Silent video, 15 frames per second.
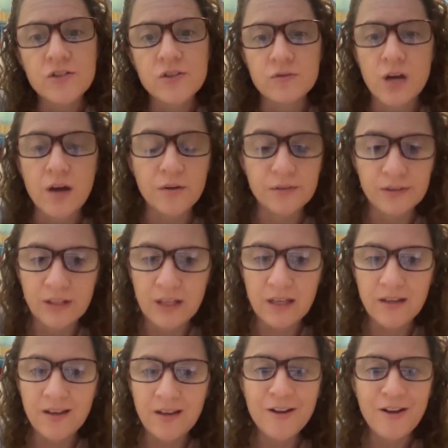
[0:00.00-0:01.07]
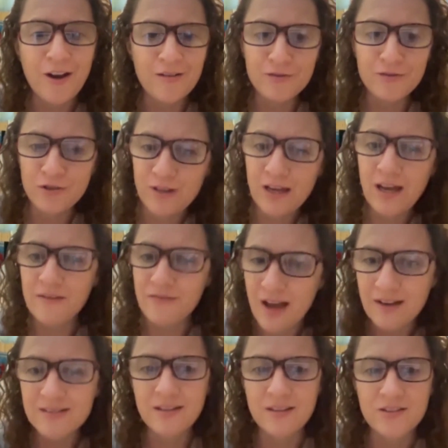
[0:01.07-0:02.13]
not only do they have
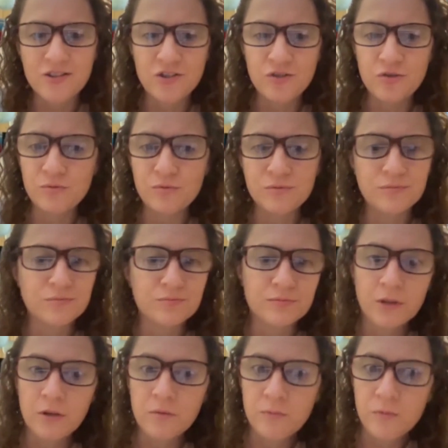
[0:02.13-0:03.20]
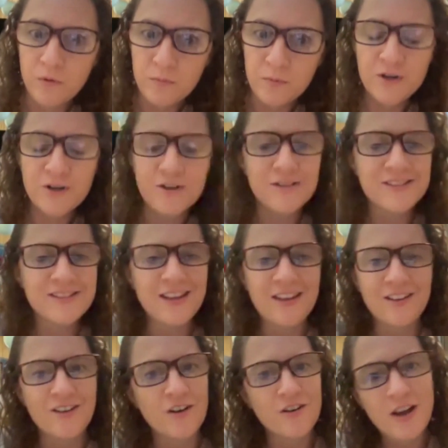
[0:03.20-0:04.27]
access to rumors
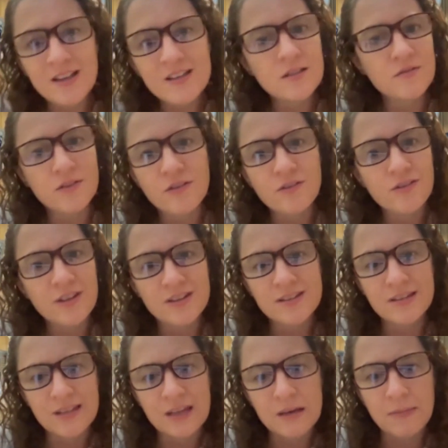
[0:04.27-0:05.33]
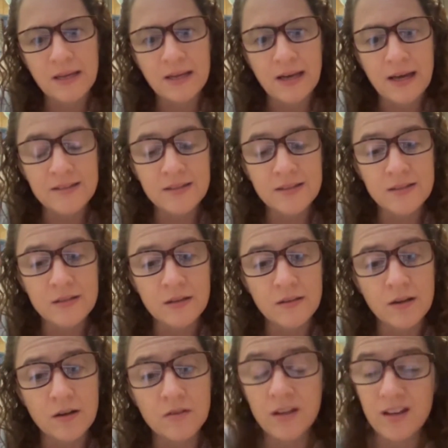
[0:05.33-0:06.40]
and all kinds of other things that they might access on
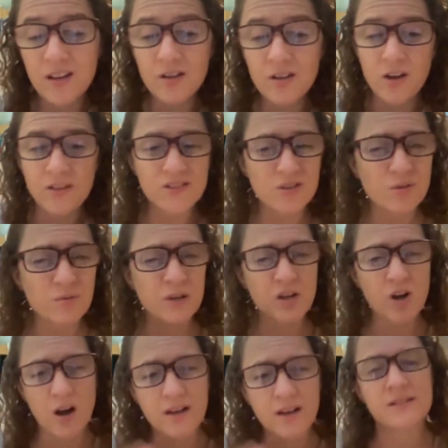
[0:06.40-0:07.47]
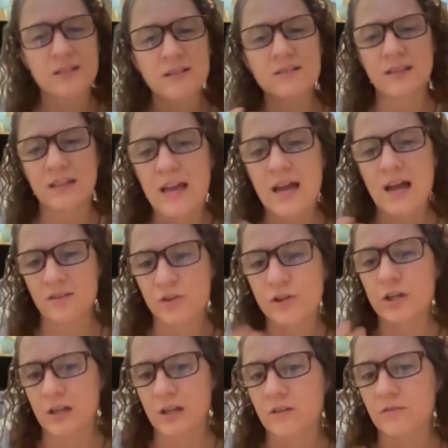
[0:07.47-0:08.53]
there, they can also be constantly
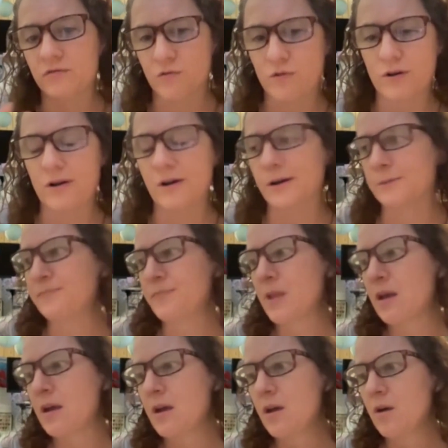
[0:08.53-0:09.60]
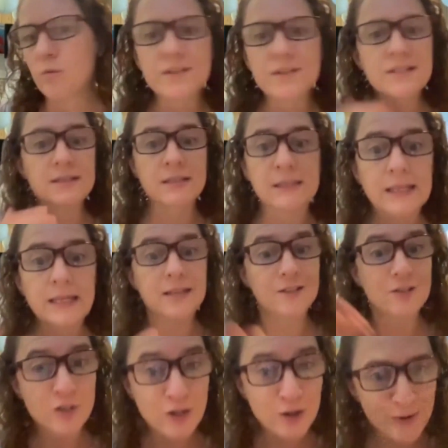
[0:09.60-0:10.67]
looking for what's the
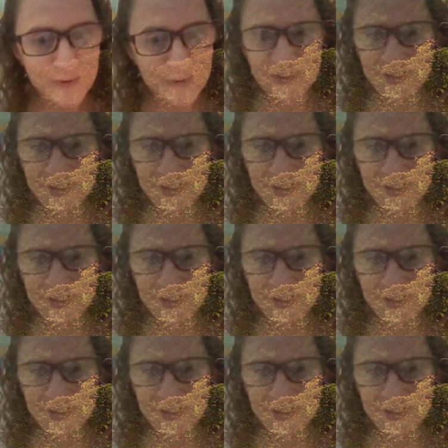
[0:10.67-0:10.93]
latest news